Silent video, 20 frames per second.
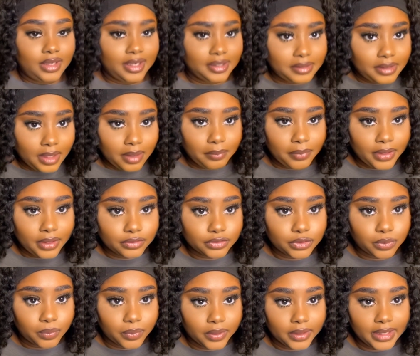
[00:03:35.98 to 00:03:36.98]
can't pronounce the
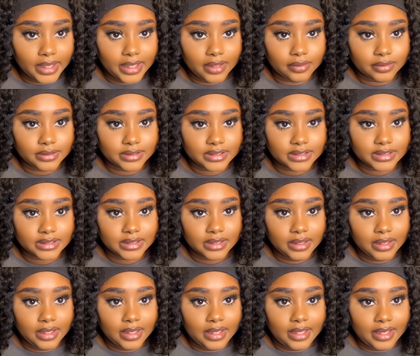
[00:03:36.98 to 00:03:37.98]
word else.
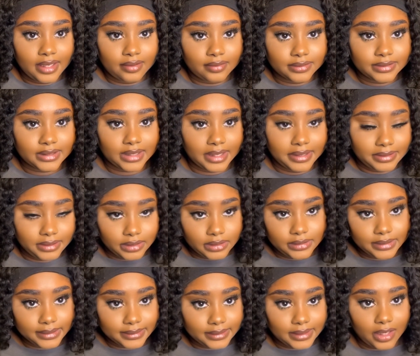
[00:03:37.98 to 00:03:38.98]
I did it
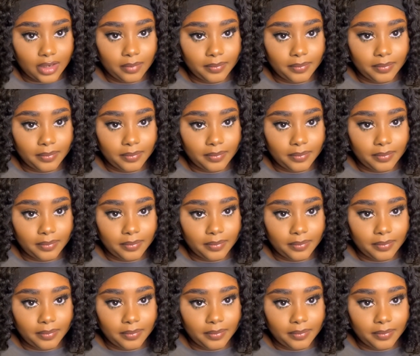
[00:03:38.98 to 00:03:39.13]
just now,